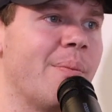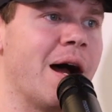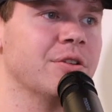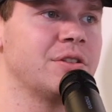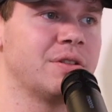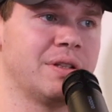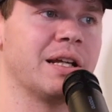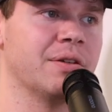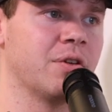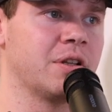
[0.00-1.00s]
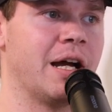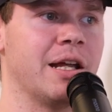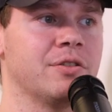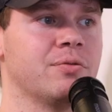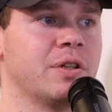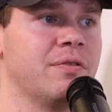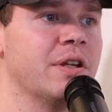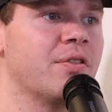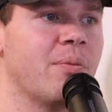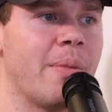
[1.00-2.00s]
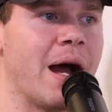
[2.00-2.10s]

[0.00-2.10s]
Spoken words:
amounts, like different clients will give different